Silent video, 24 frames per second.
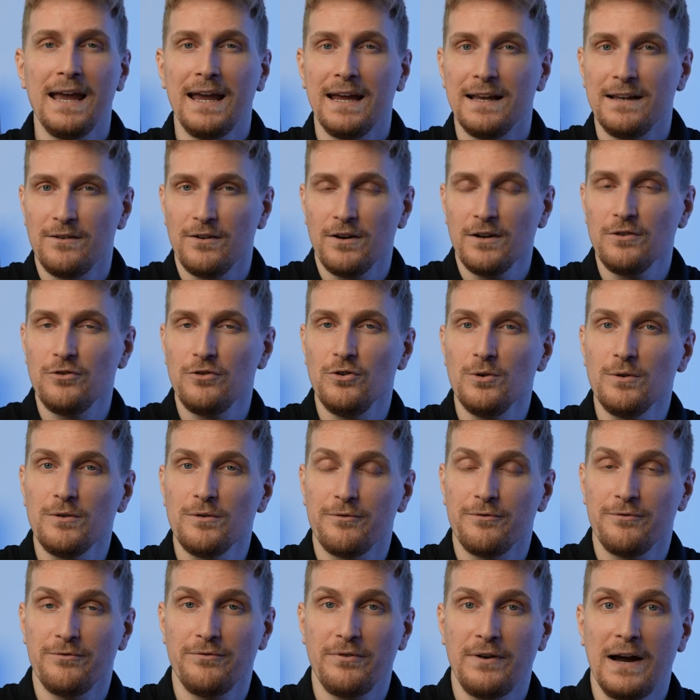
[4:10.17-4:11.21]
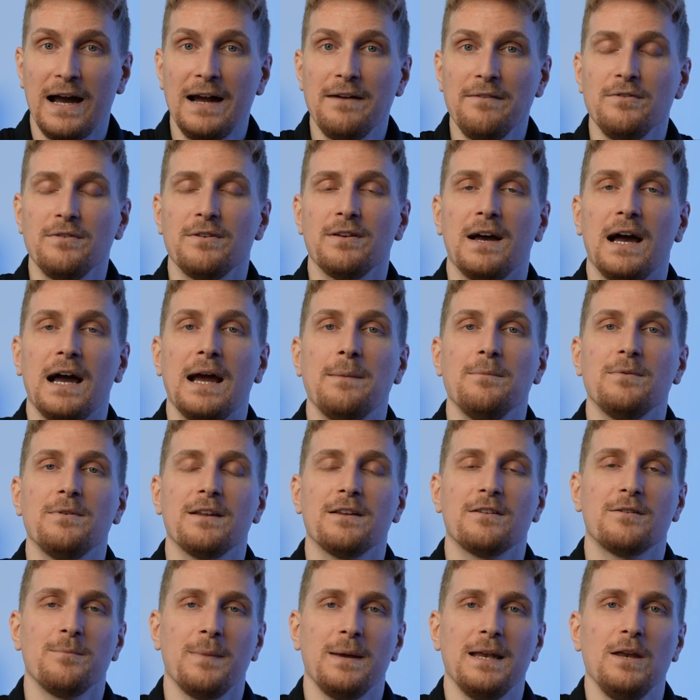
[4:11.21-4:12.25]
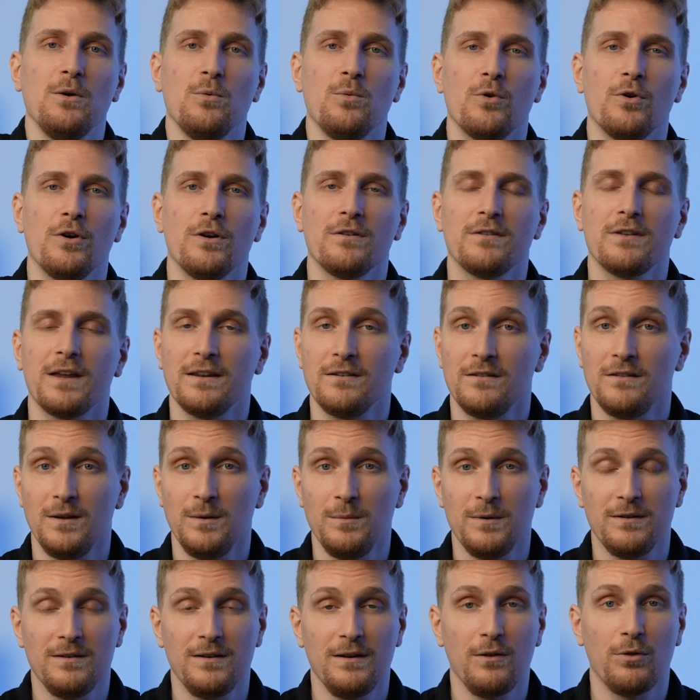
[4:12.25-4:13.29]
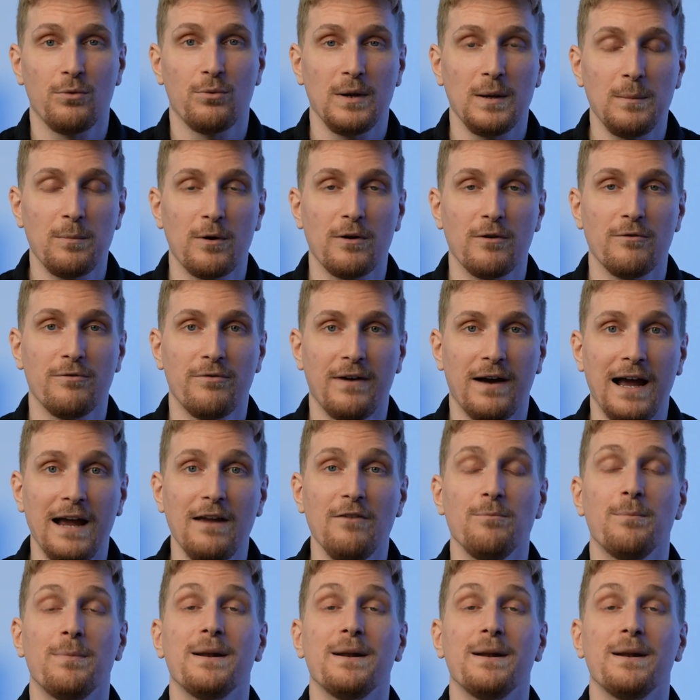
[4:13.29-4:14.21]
It does use 5 times as many words as GPT 3.5,